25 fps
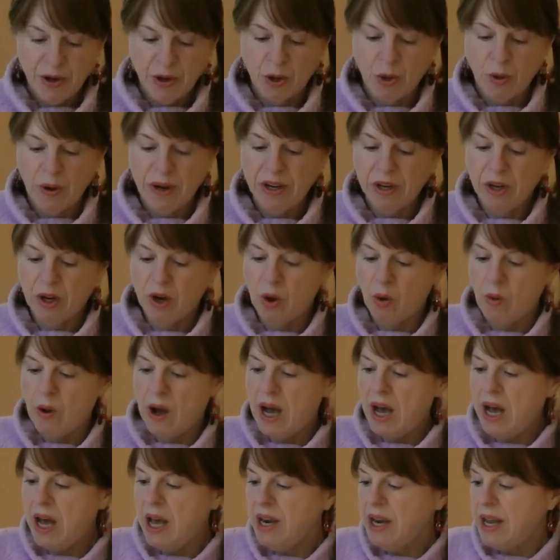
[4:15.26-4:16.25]
you're going to go
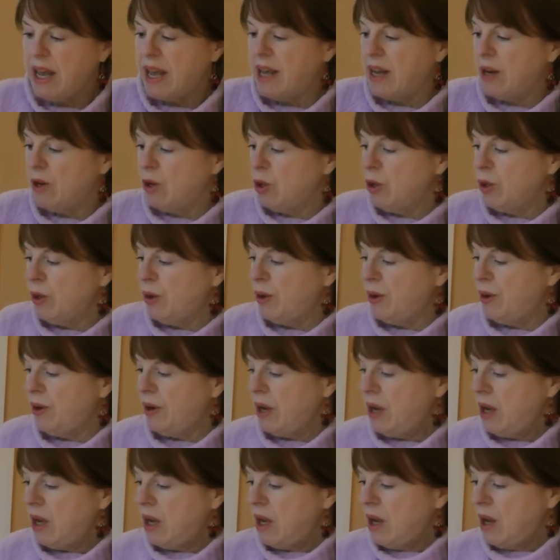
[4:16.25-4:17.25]
on and
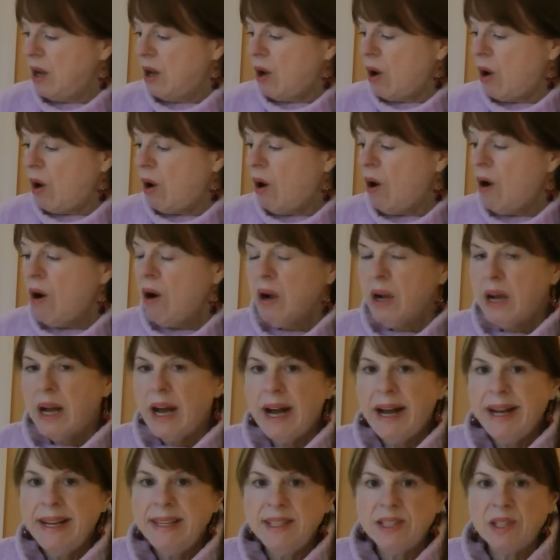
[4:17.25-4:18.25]
learn all
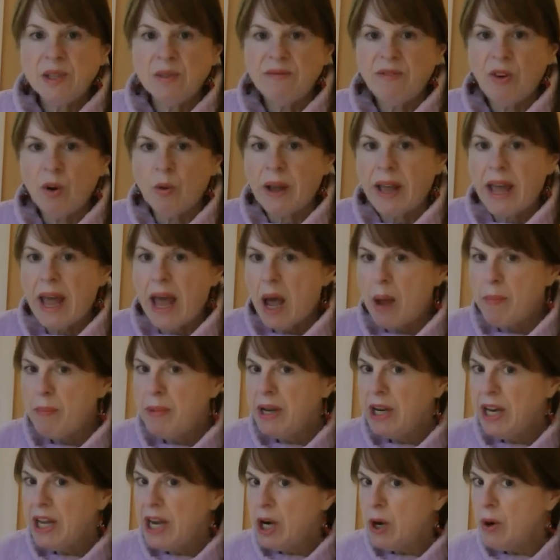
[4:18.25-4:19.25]
kinds of
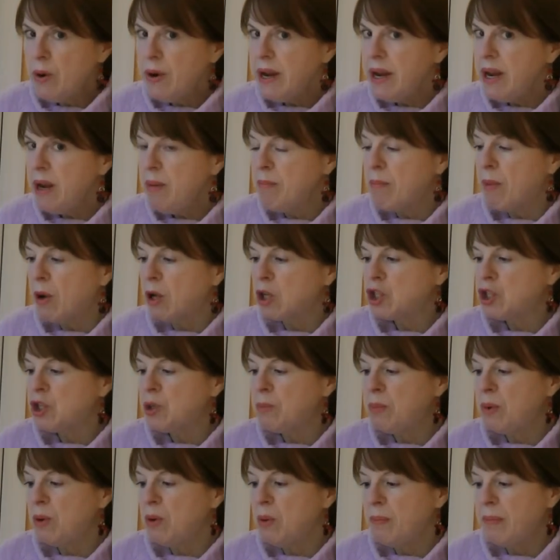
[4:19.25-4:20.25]
vocabulary,
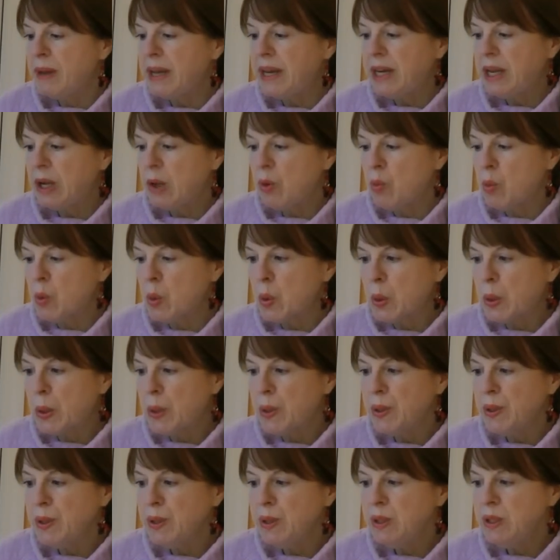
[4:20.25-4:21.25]
multiple meaning
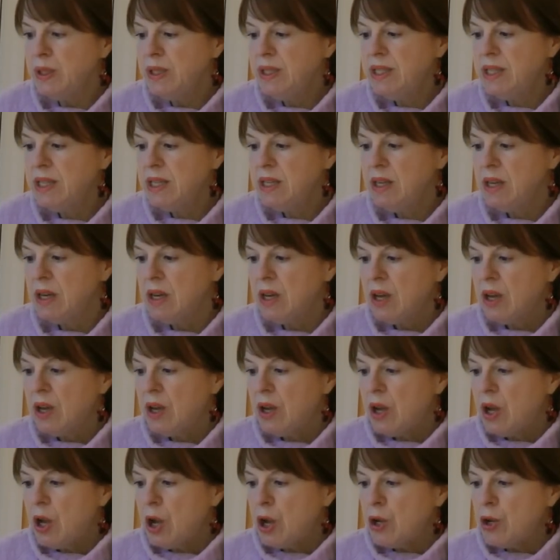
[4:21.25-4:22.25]
words.
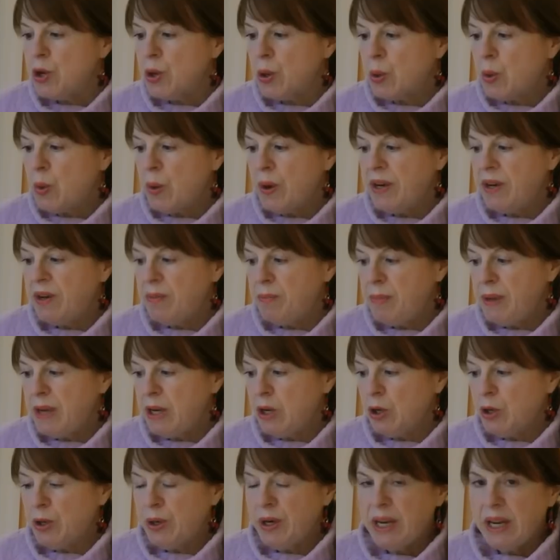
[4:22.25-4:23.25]
You're going to
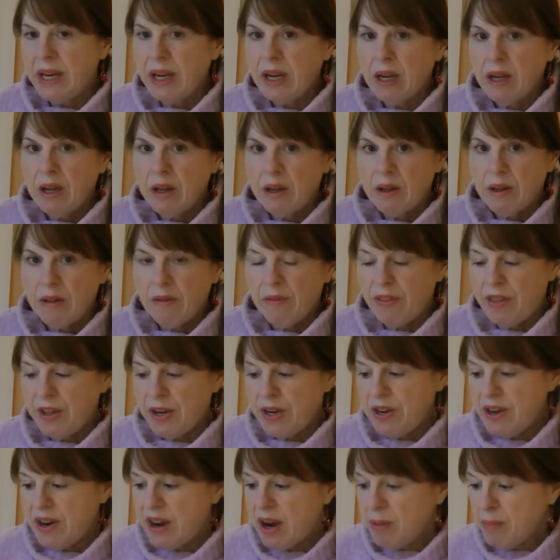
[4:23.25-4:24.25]
be learning
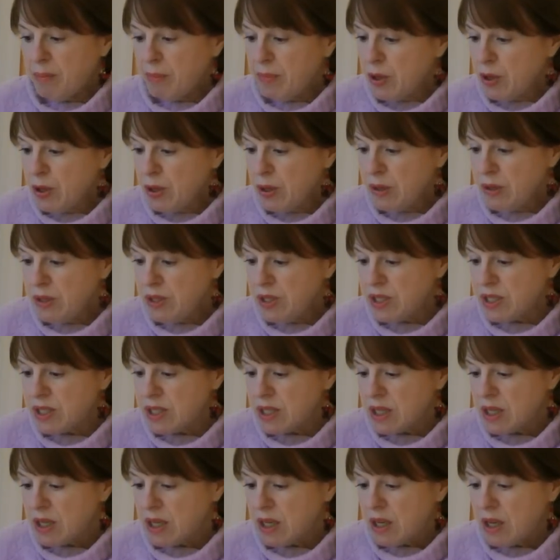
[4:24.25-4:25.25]
the
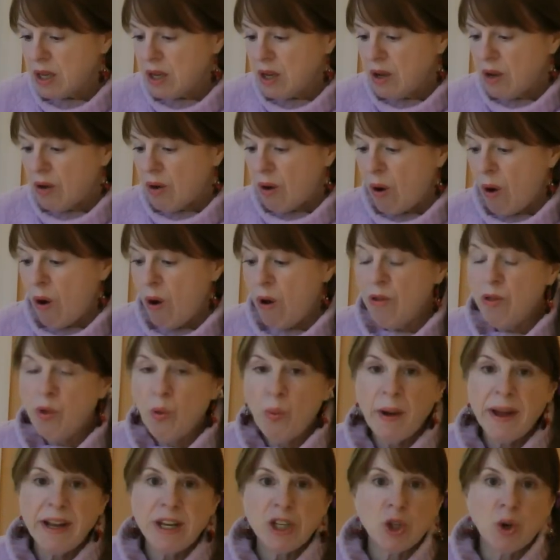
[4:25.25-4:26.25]
numbers all
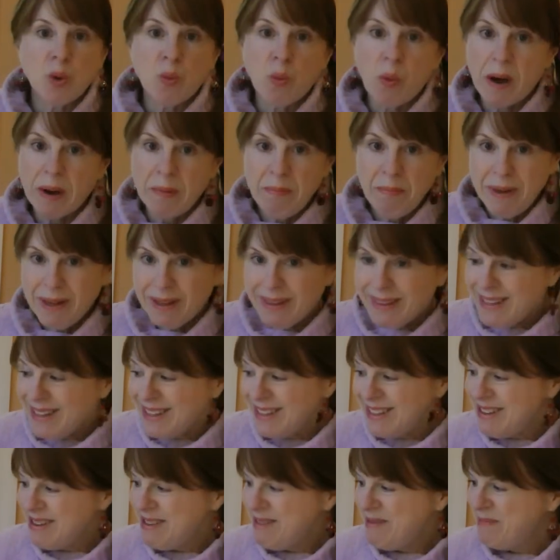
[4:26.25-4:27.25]
the way to 1
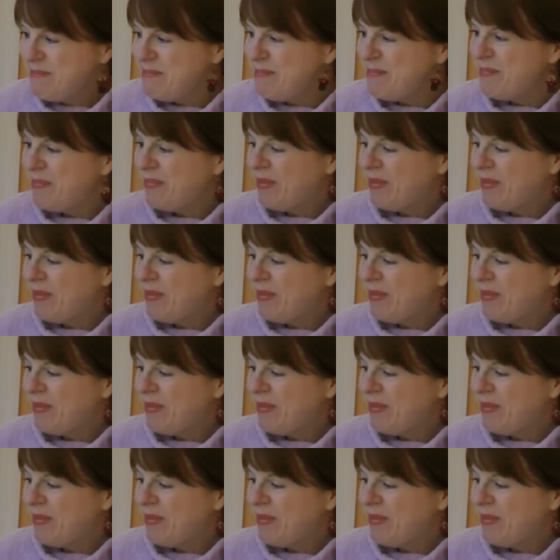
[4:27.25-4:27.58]
million.